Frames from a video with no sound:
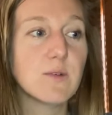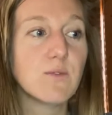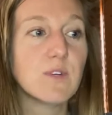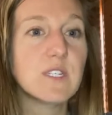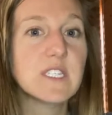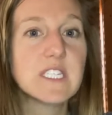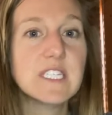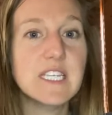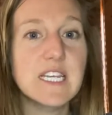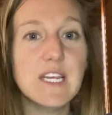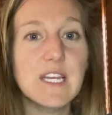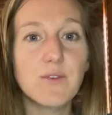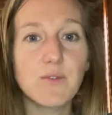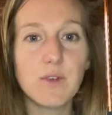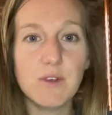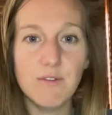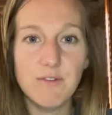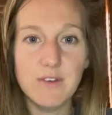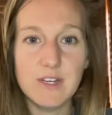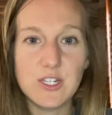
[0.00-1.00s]
scene
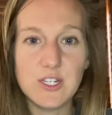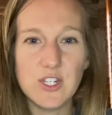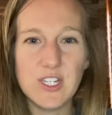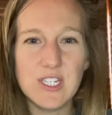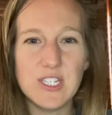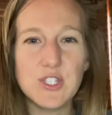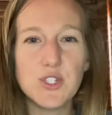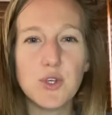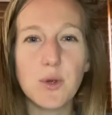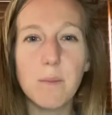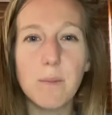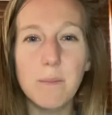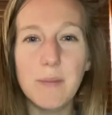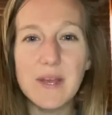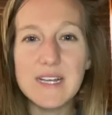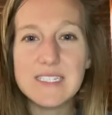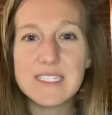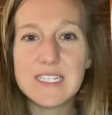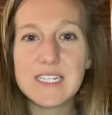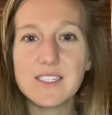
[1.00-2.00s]
revisions, you're
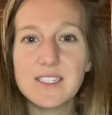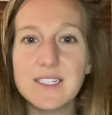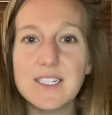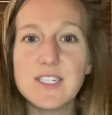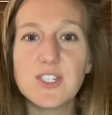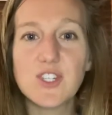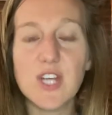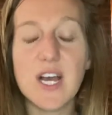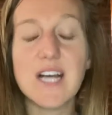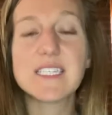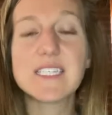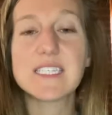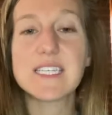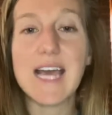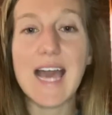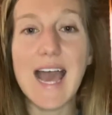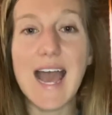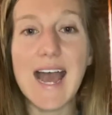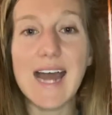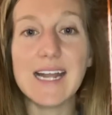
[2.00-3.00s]
basically just
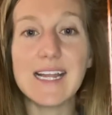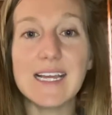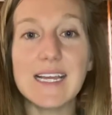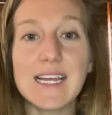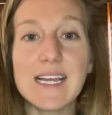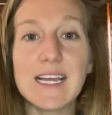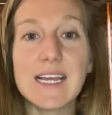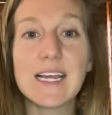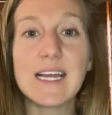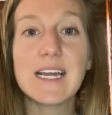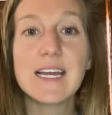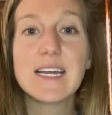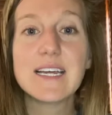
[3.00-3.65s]
adding